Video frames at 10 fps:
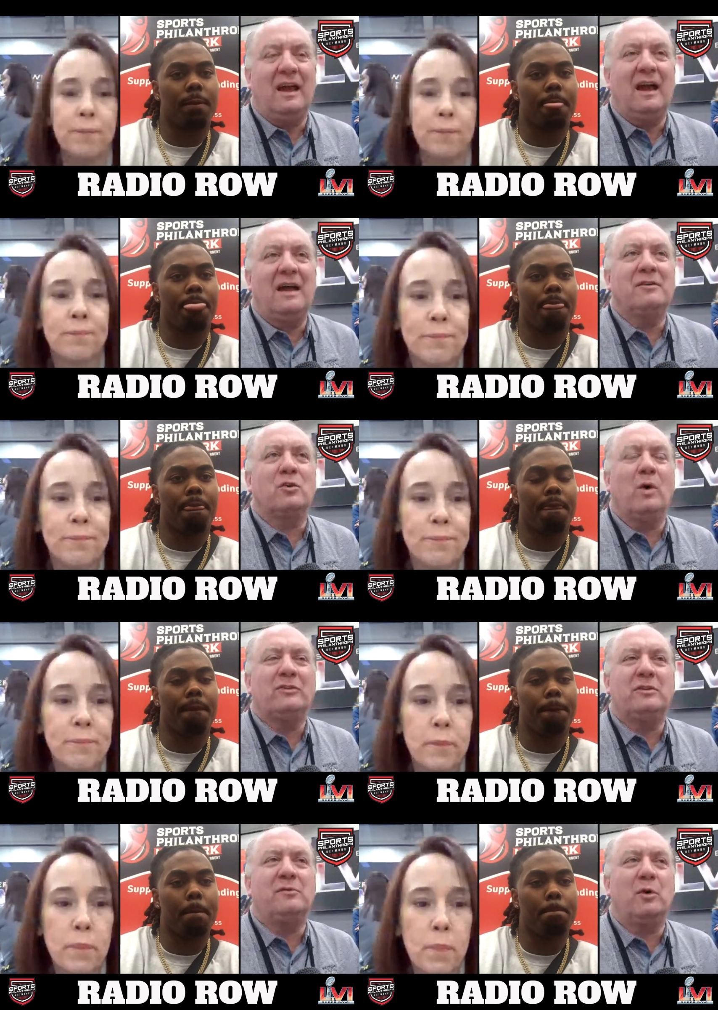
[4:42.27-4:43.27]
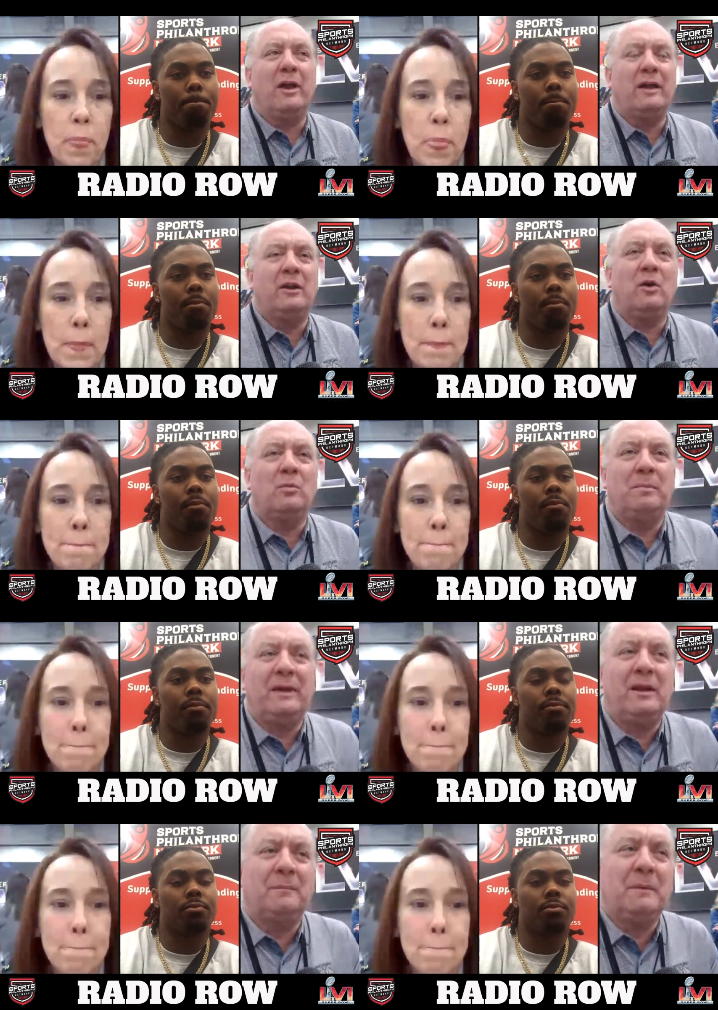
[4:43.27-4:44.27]
Speaker 1: I have a question for you. I know
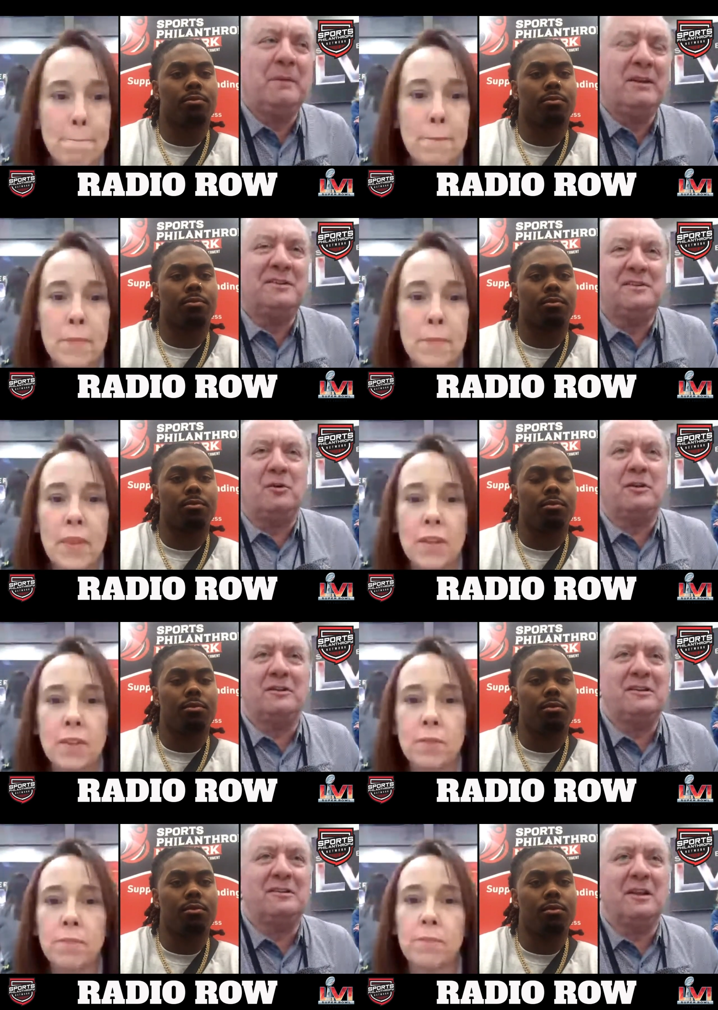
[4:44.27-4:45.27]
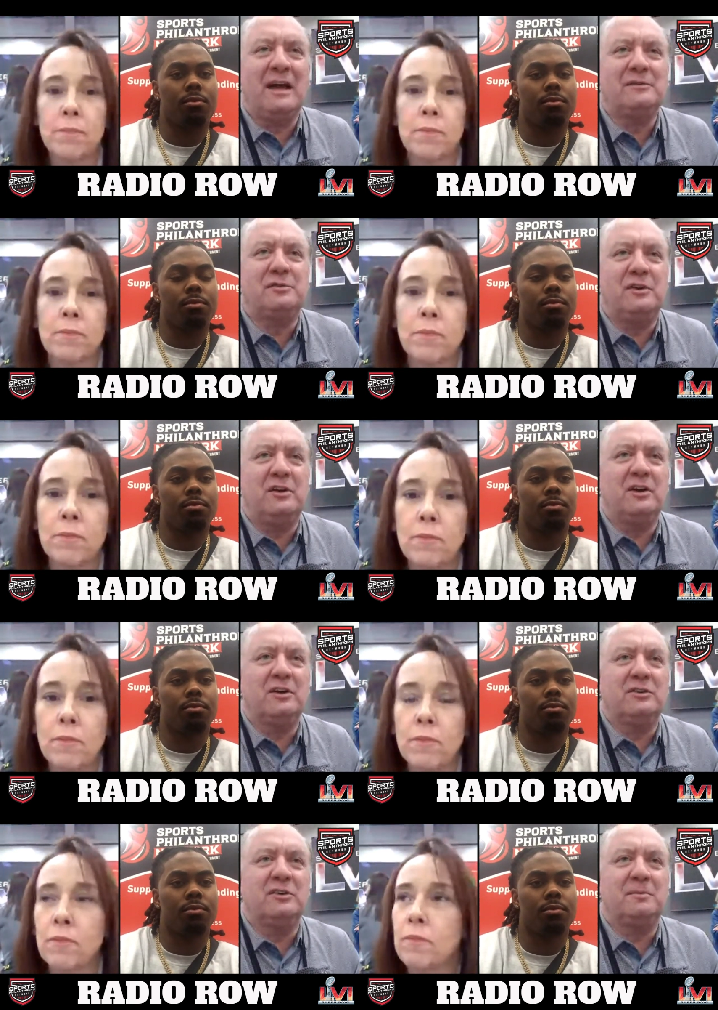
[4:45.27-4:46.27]
being up in Minnesota these last few
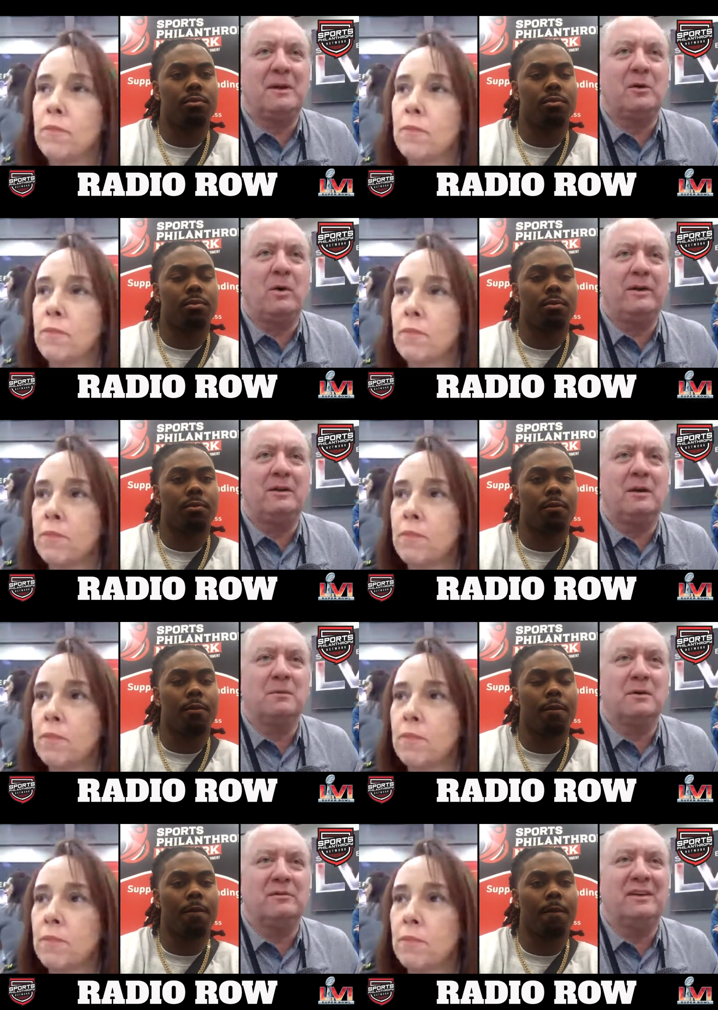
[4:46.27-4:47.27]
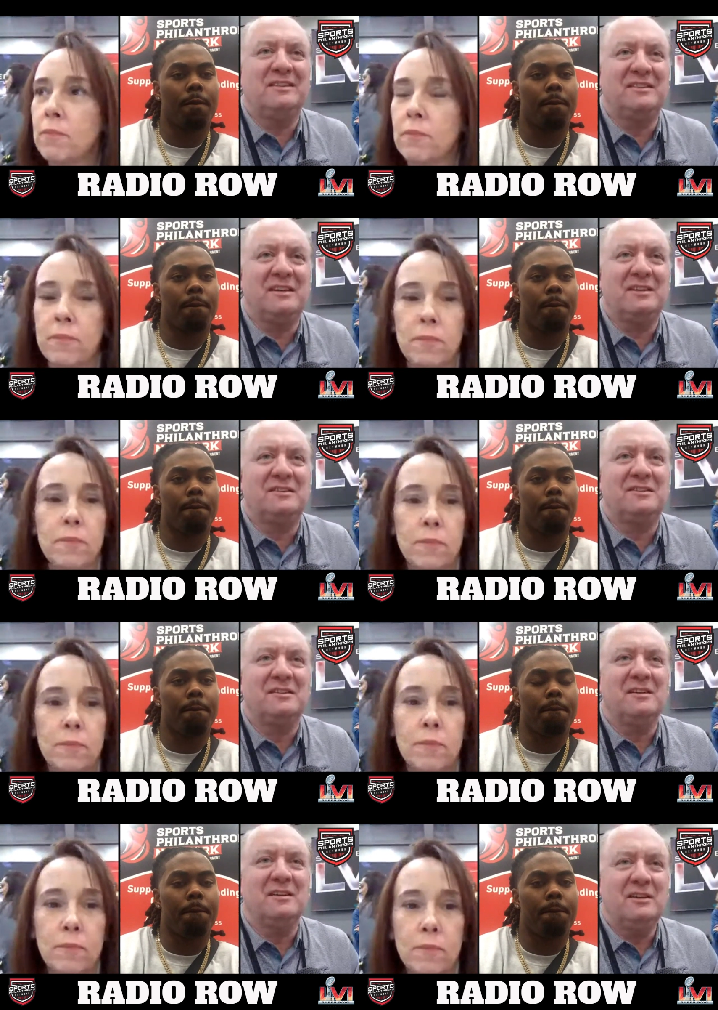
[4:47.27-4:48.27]
years, there's been quite a number of incidents
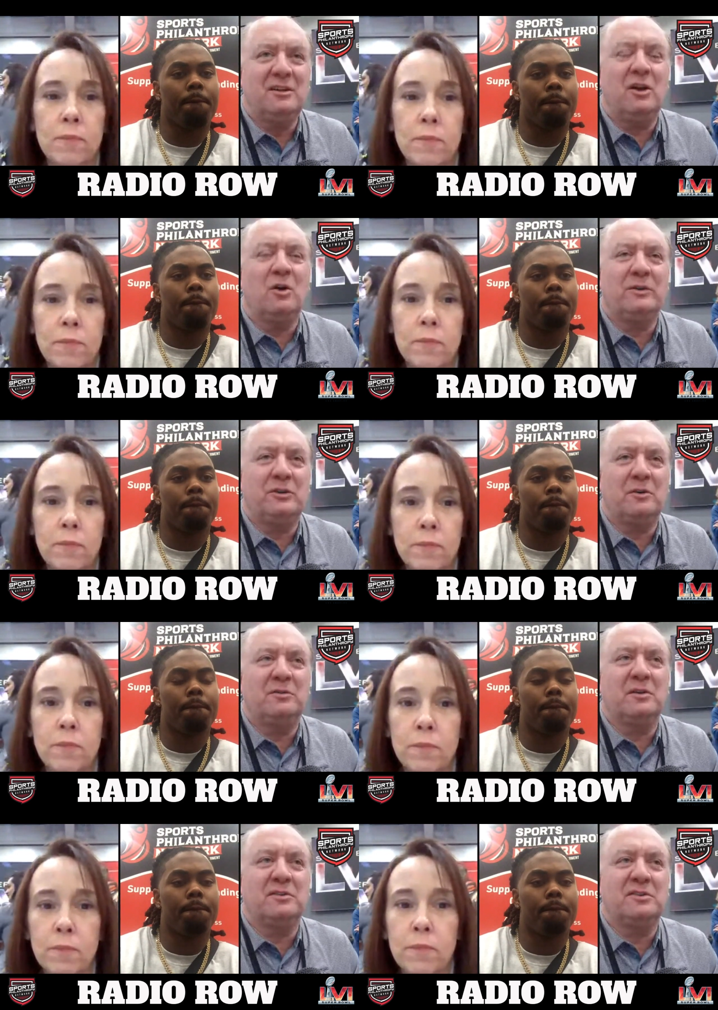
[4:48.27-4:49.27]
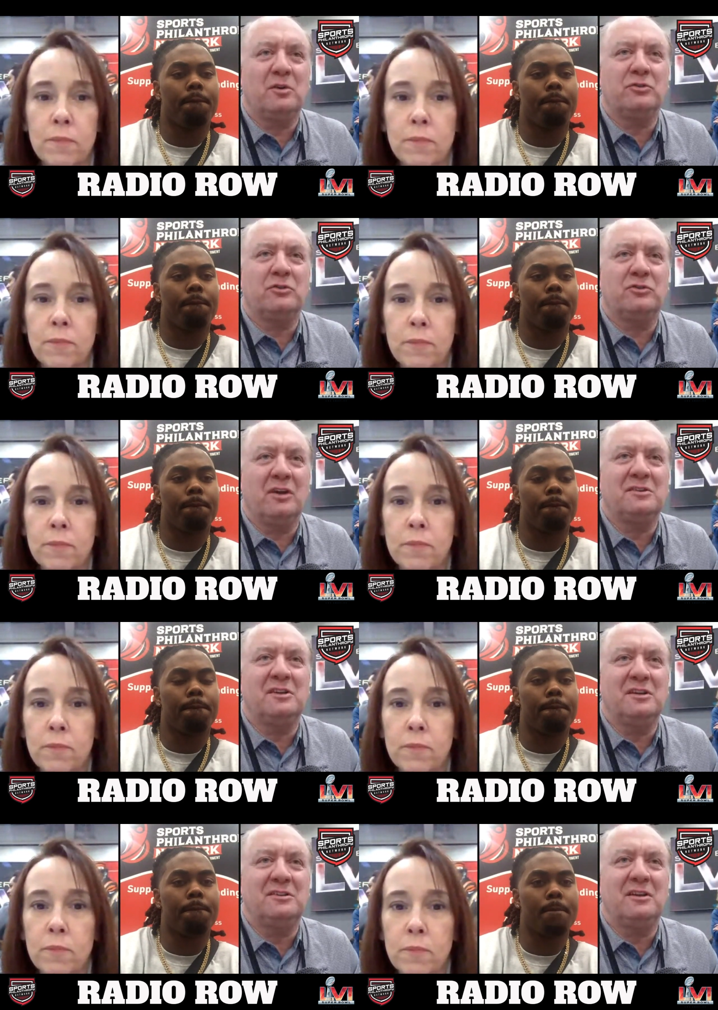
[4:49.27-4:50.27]
you know, in terms of social
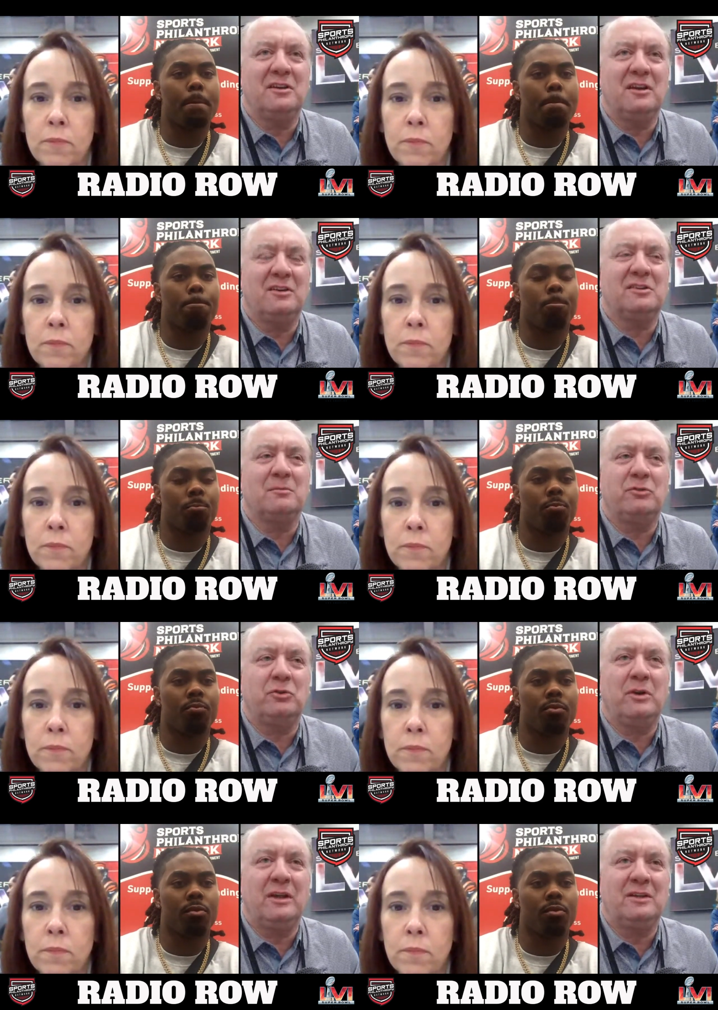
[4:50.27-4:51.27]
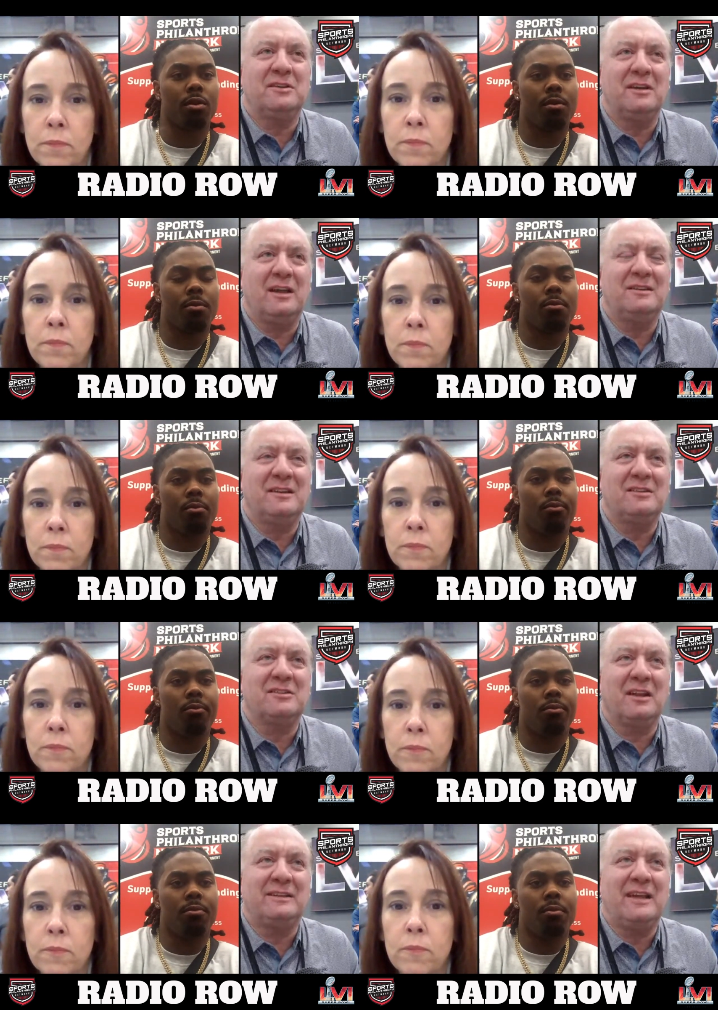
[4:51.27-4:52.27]
justice and, and some shootings and, and,
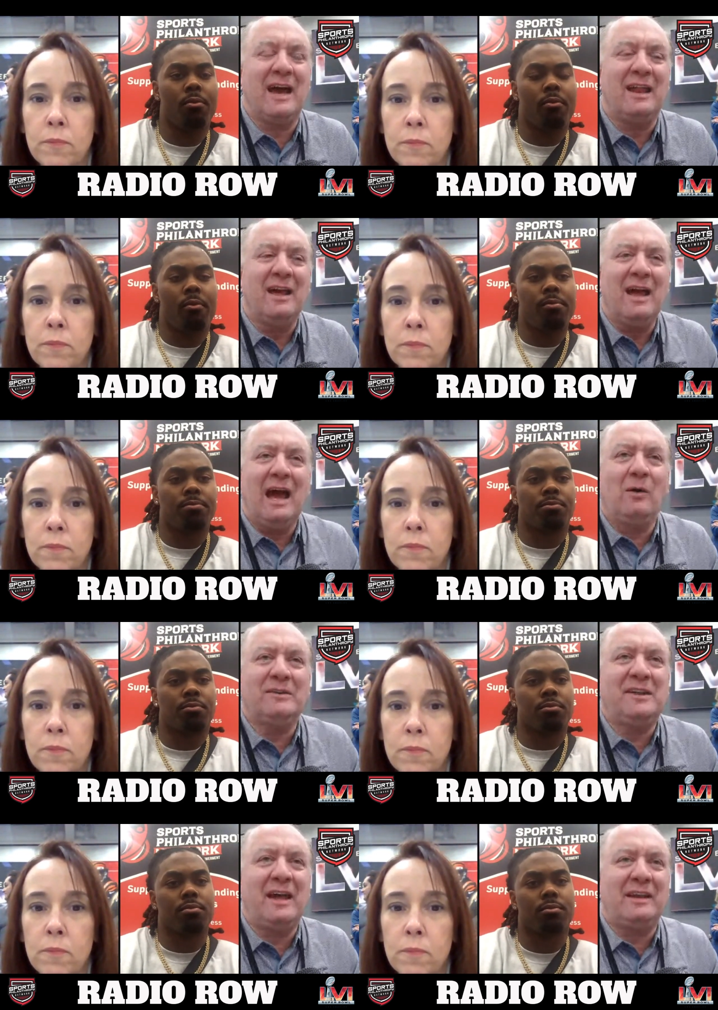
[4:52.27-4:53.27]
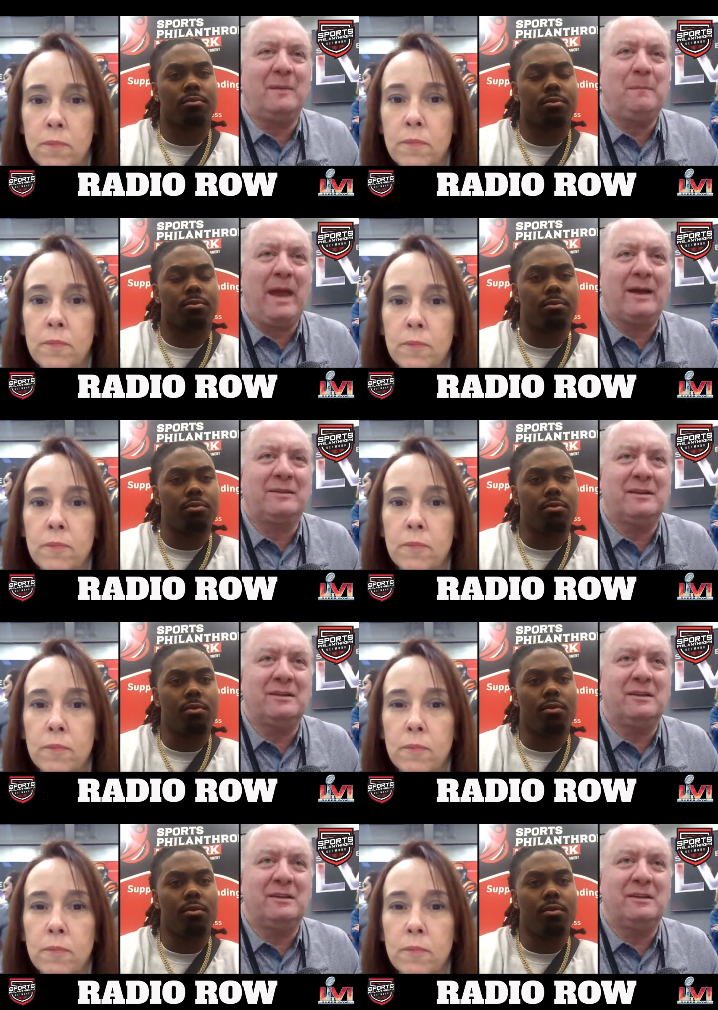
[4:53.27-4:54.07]
things like that. How has that impacted